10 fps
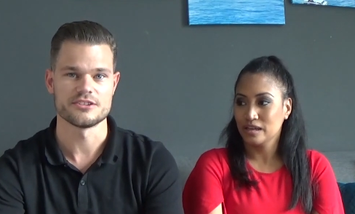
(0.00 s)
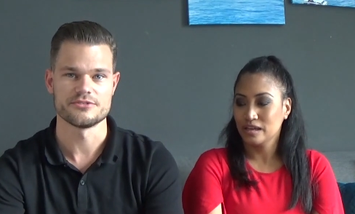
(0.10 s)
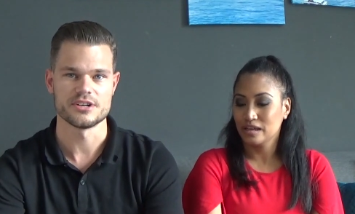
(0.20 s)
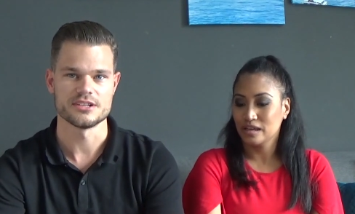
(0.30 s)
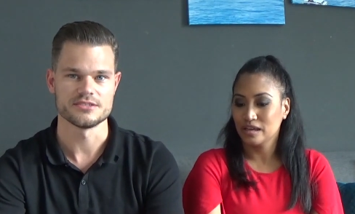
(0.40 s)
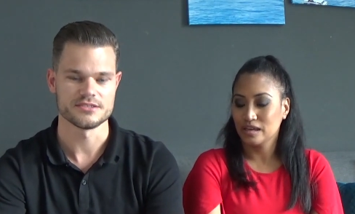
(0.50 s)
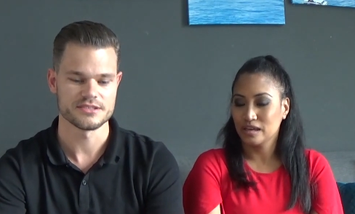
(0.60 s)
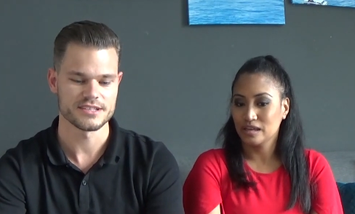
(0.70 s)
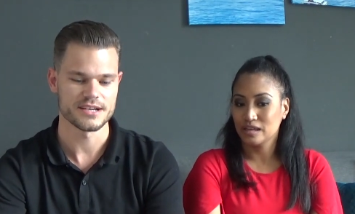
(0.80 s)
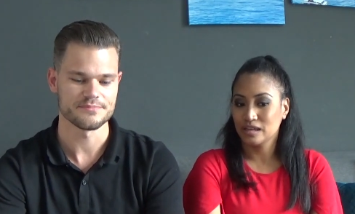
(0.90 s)
Speaker 1: Derval.
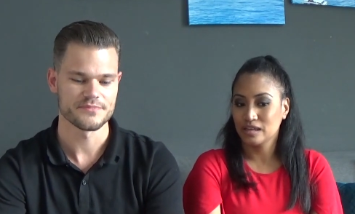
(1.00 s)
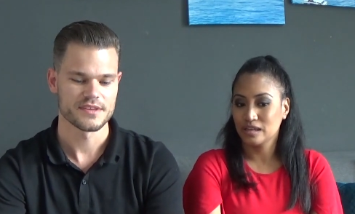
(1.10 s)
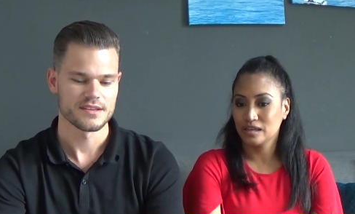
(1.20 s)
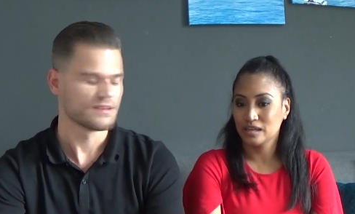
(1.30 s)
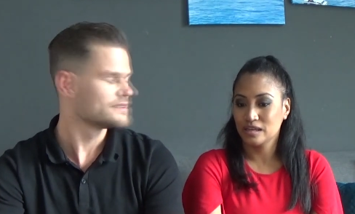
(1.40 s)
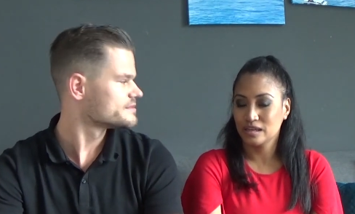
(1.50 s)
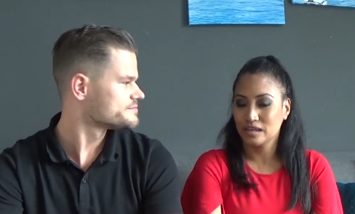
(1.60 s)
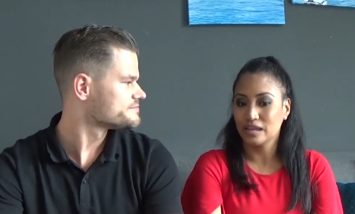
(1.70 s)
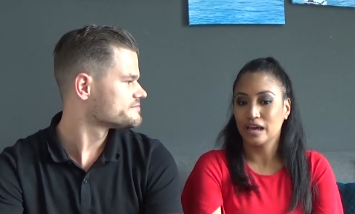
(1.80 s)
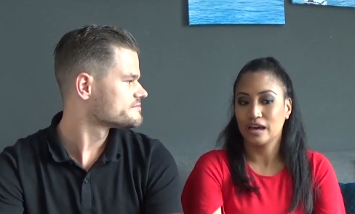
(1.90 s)
Yeah.
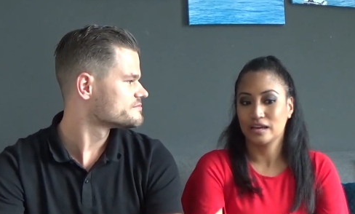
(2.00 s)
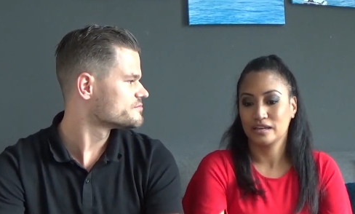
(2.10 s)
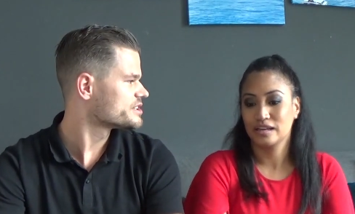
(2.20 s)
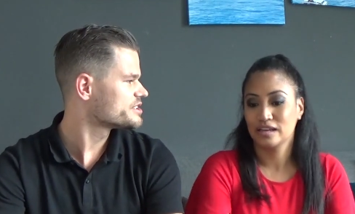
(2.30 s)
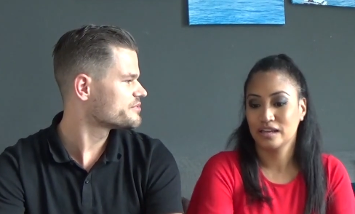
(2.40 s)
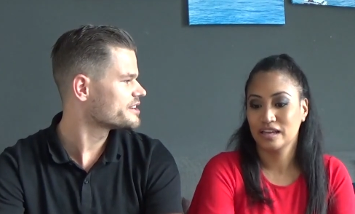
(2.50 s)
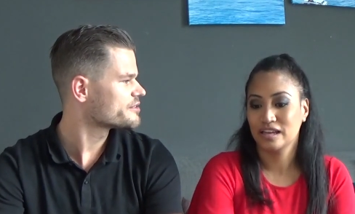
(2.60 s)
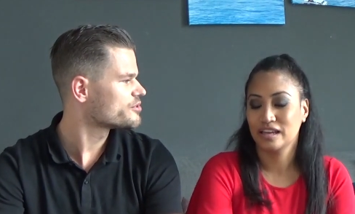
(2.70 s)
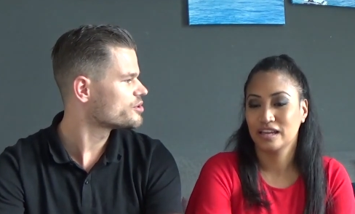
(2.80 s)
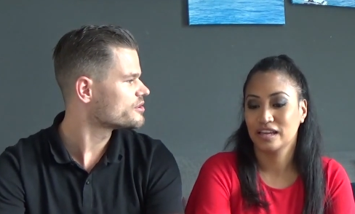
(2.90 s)
Yeah. What did you think
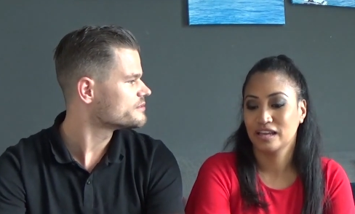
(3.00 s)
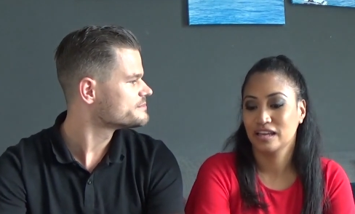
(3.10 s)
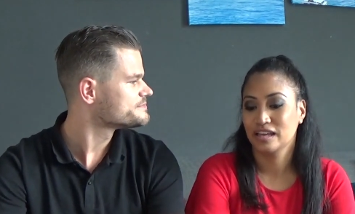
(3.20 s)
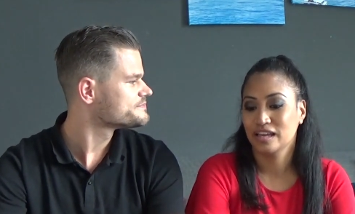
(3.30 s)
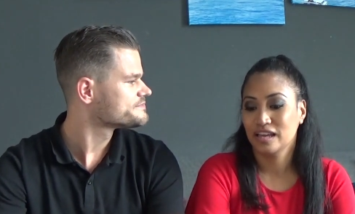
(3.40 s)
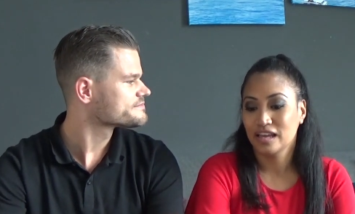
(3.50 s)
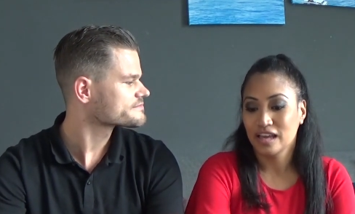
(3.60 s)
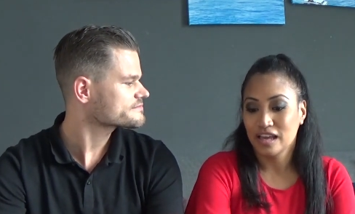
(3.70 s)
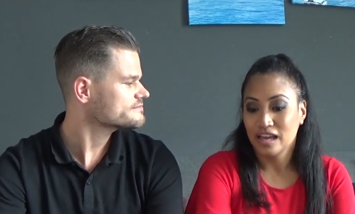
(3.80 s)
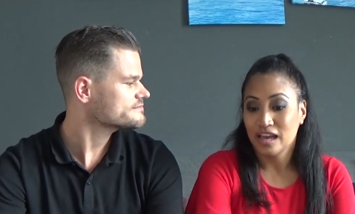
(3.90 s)
of her?
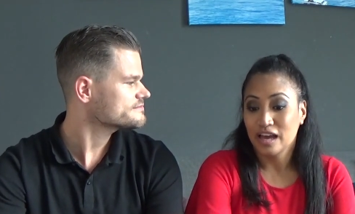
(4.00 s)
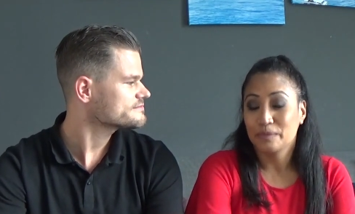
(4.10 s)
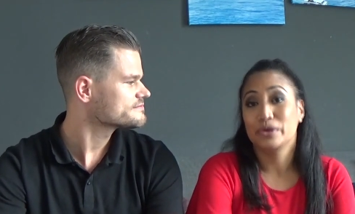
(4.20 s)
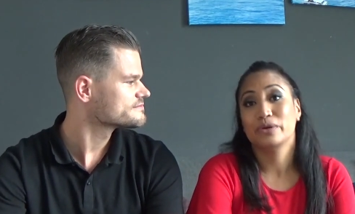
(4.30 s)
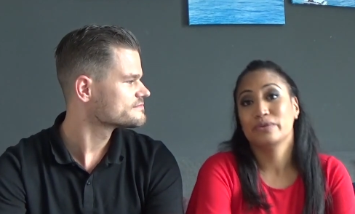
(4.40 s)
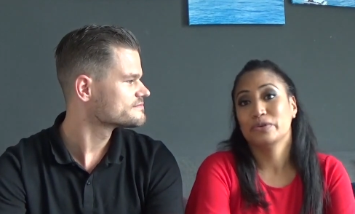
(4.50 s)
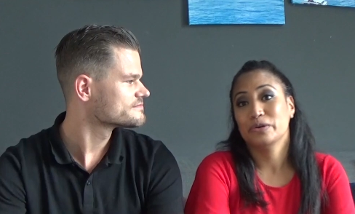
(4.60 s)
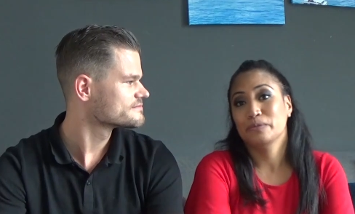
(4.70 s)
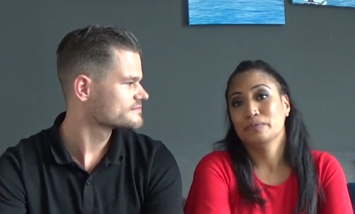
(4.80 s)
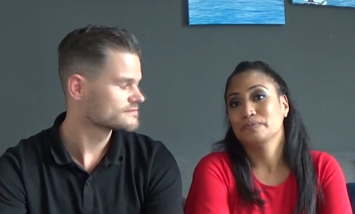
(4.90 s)

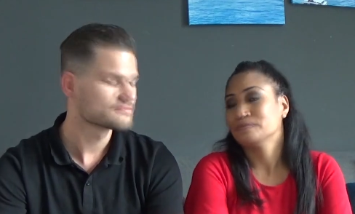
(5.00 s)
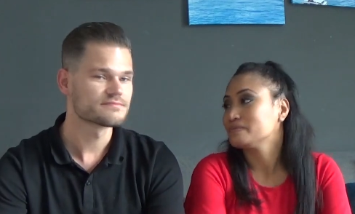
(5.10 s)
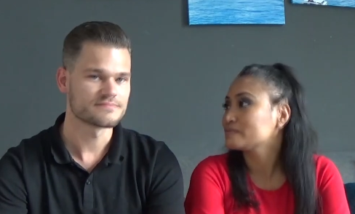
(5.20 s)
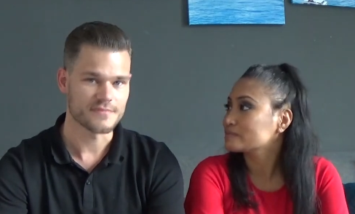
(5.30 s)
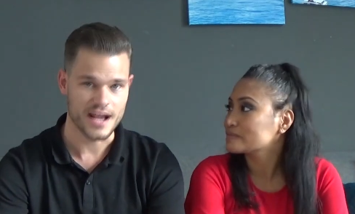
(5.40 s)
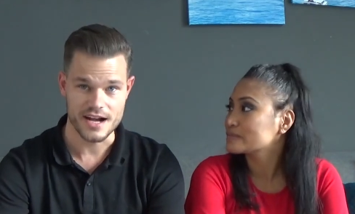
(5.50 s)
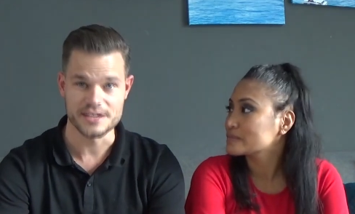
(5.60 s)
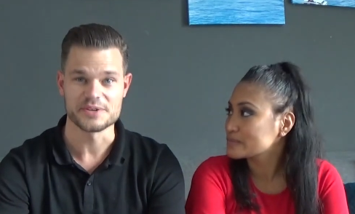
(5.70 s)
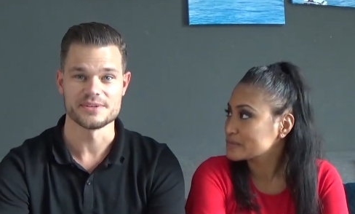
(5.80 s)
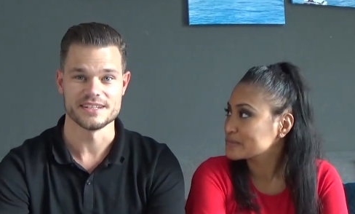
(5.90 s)
Speaker 2: Beautiful.
Speaker 1: I
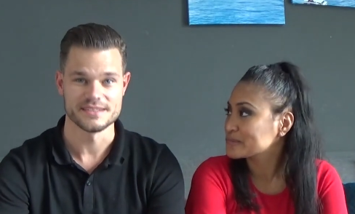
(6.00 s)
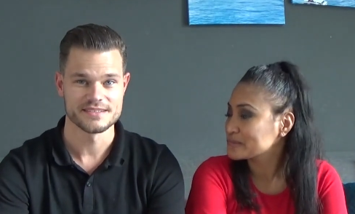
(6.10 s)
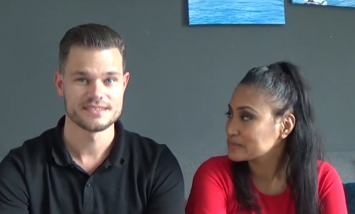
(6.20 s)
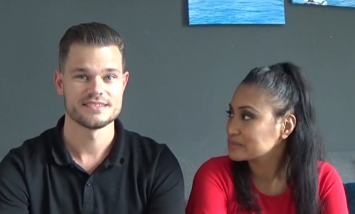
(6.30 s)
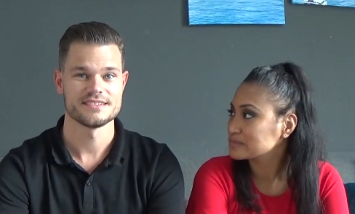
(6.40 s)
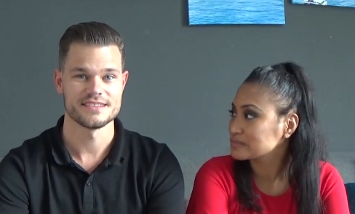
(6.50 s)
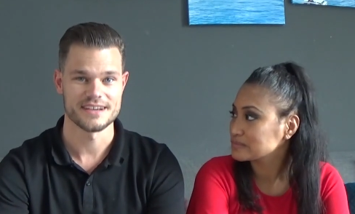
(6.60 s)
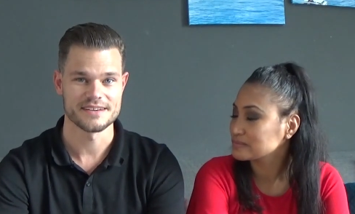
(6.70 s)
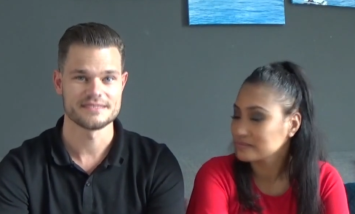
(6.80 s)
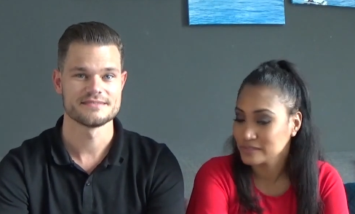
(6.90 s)
agree.
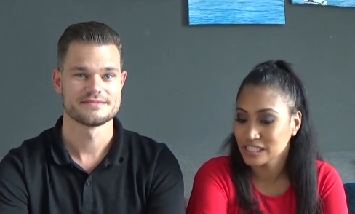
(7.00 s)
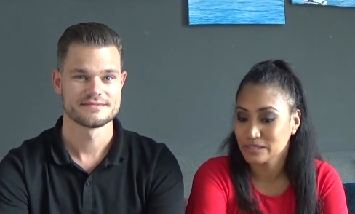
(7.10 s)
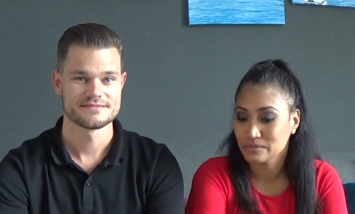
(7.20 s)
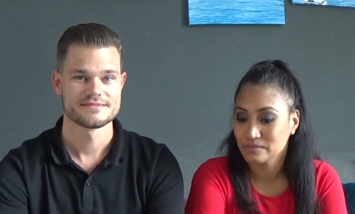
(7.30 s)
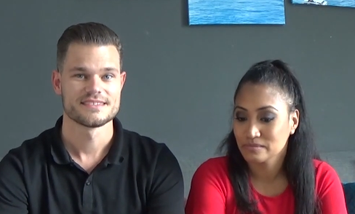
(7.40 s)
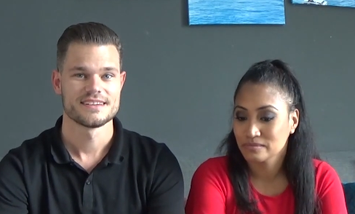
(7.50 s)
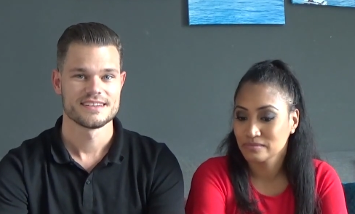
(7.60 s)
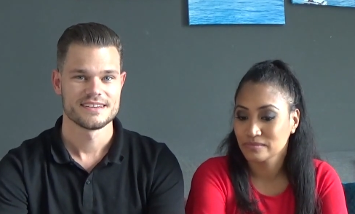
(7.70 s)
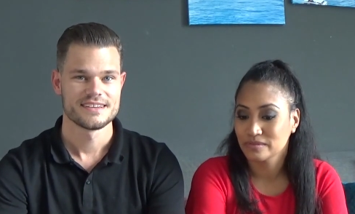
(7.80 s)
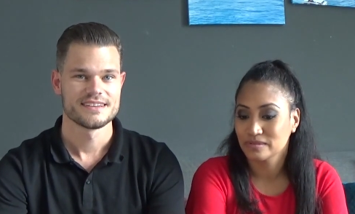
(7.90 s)
Yeah.
Speaker 2: Yeah.
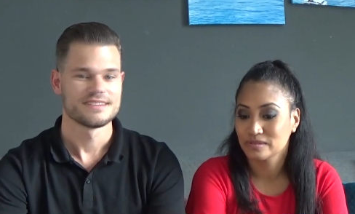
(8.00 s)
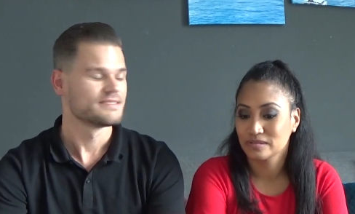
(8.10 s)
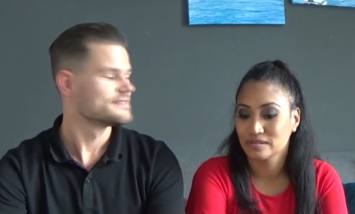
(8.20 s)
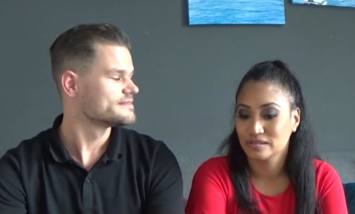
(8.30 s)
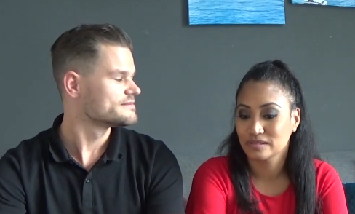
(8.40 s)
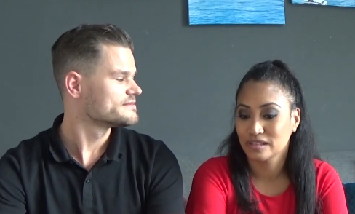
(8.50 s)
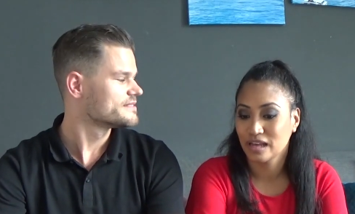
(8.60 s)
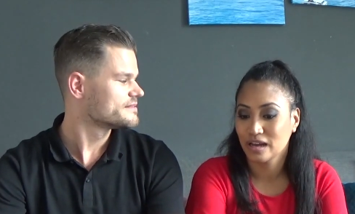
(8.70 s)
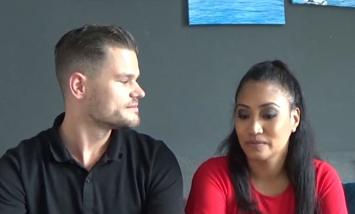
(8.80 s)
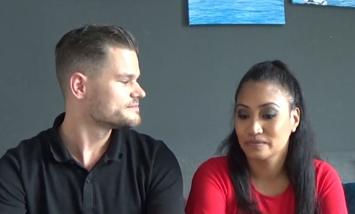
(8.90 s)

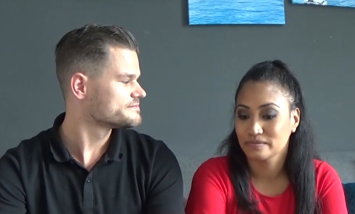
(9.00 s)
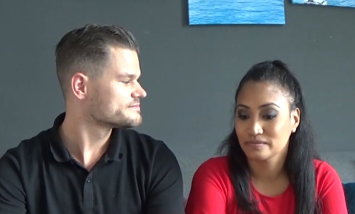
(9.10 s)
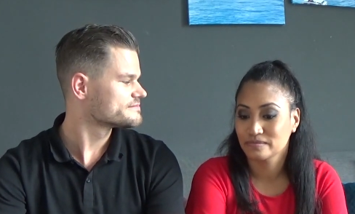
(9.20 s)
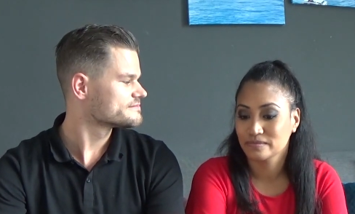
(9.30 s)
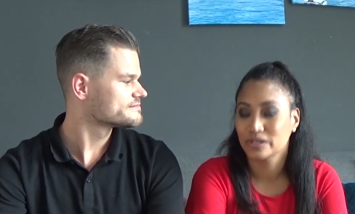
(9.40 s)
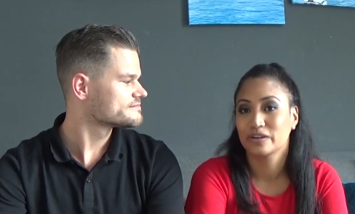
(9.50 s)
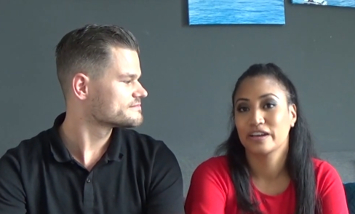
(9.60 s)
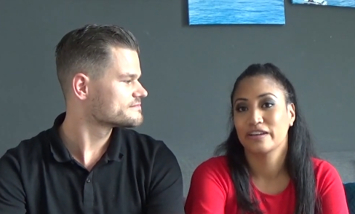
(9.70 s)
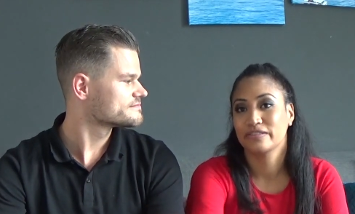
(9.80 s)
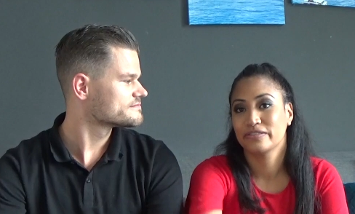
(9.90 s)
Yeah. So I
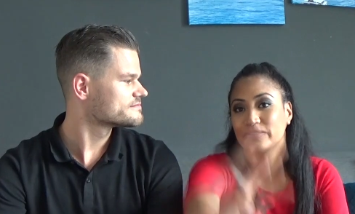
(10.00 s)
gave